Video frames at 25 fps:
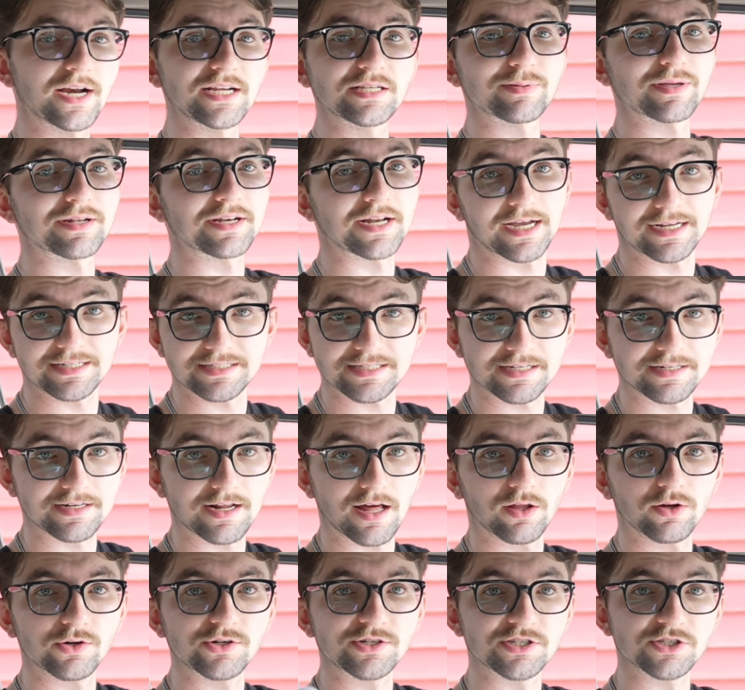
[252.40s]
I spent
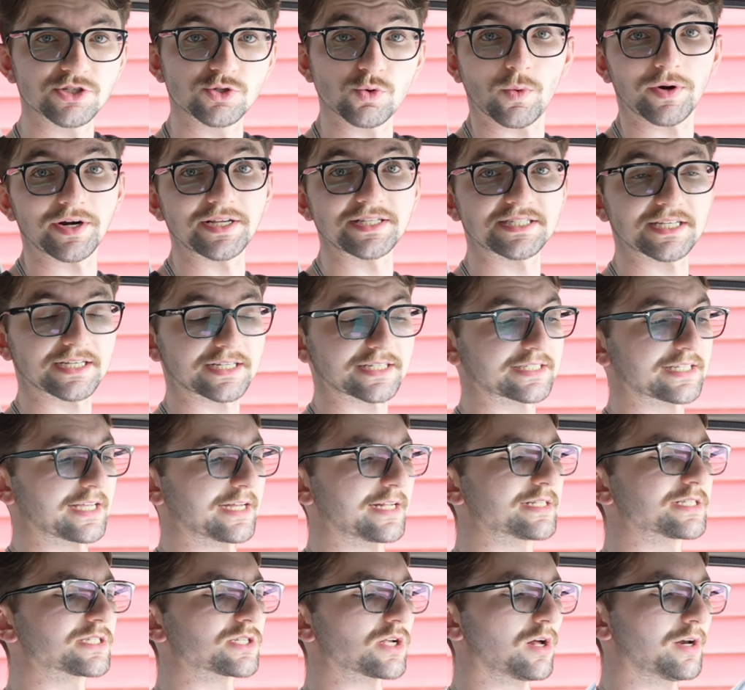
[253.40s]

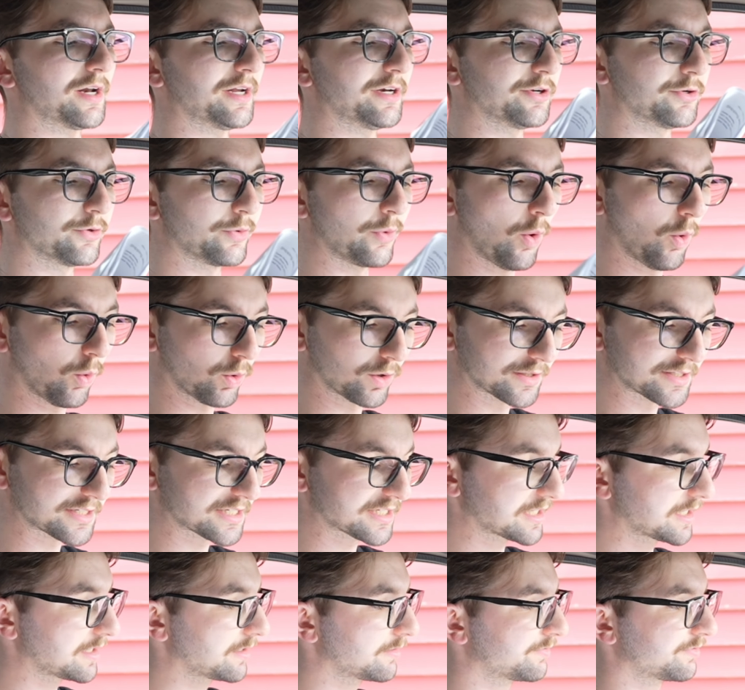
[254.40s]
$19.26 on a new horn
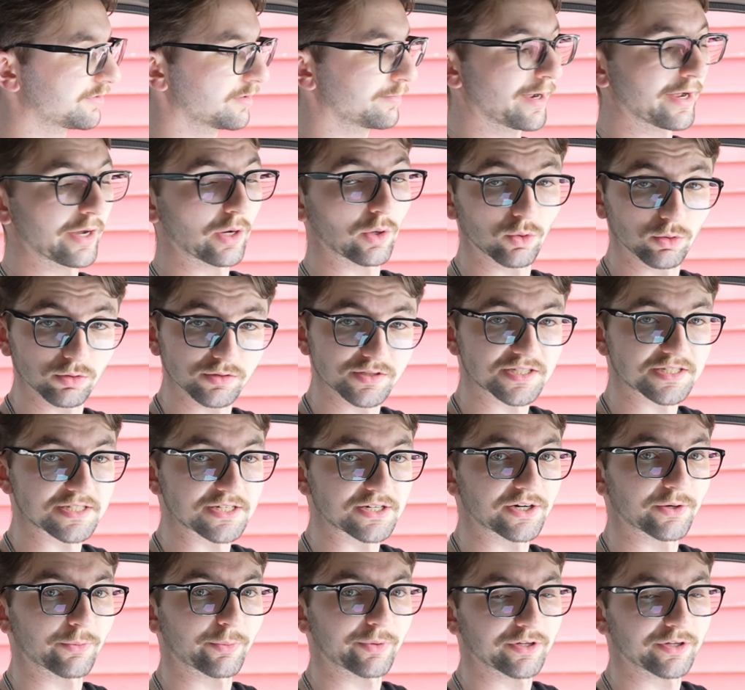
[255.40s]
sleeve for my old steering